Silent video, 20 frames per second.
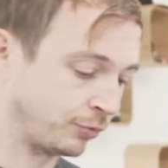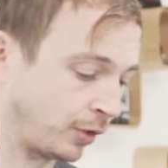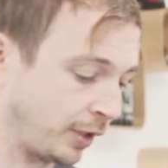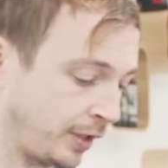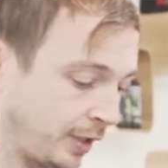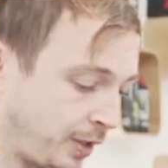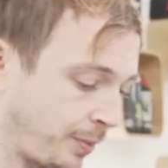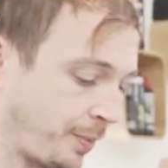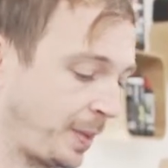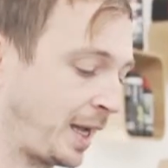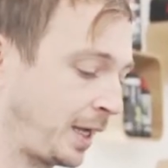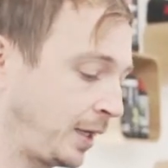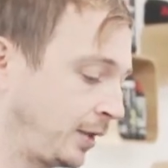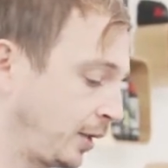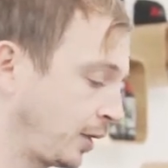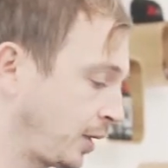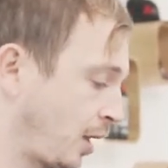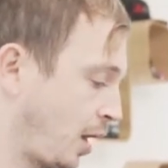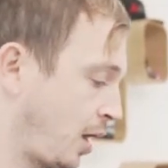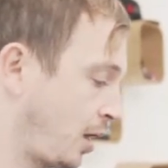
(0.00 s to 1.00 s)
right at the back of
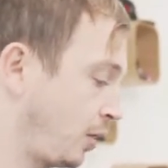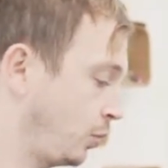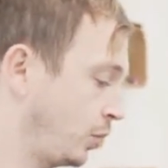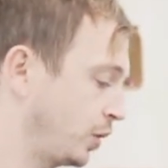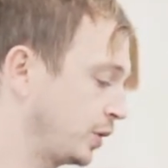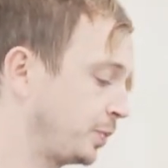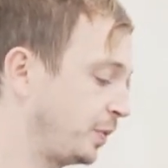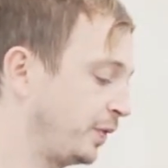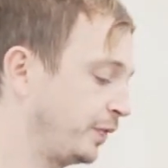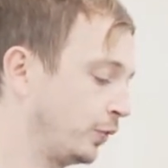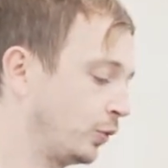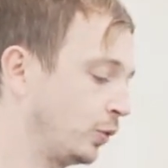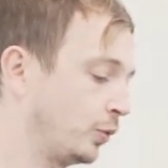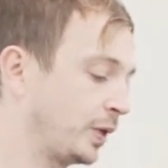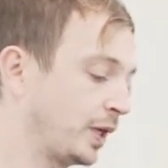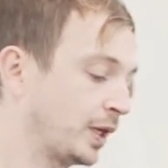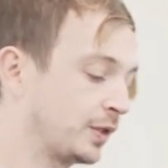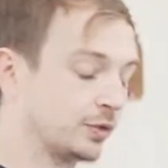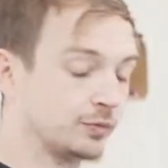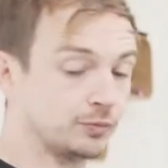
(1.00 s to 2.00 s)
the car, whereas before
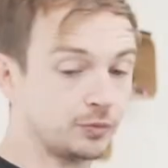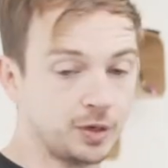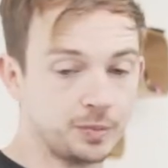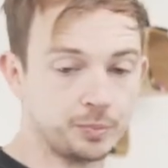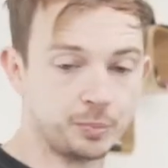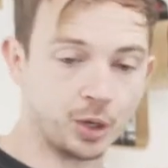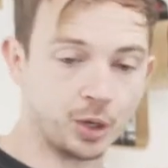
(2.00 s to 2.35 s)
we had to run